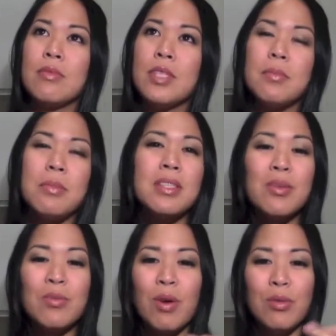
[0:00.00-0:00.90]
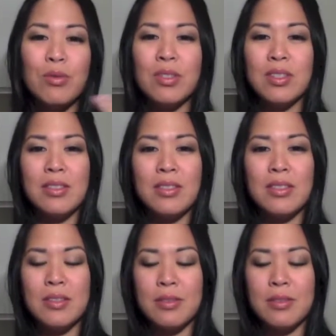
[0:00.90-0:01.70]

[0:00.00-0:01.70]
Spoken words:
It smells like roses.